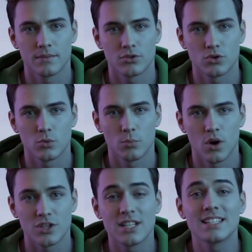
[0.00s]

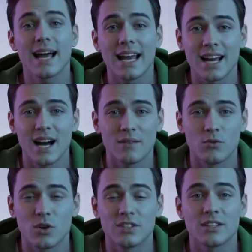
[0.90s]
TubeMargic's AI
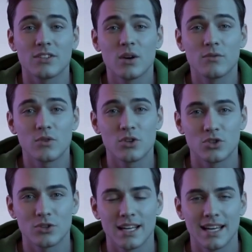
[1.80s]
voices are
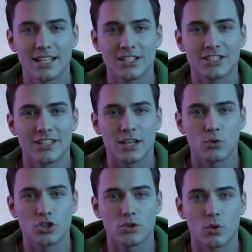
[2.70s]
virtually
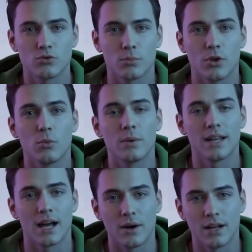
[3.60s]
indistinguishable from human
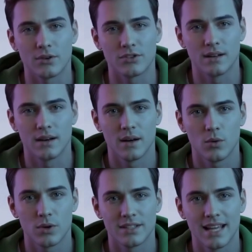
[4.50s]
narrators,
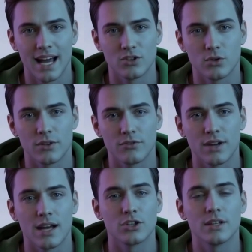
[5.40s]
with natural
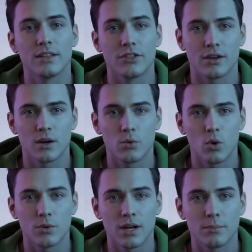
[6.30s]
inflections,
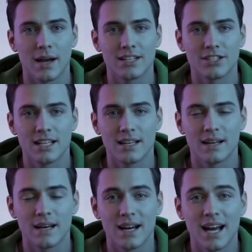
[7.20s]
appropriate pacing,
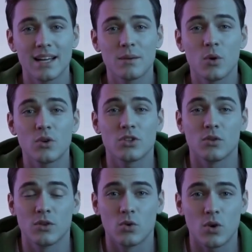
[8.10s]
and
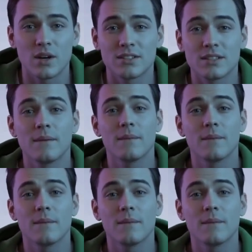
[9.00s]
emotional nuance.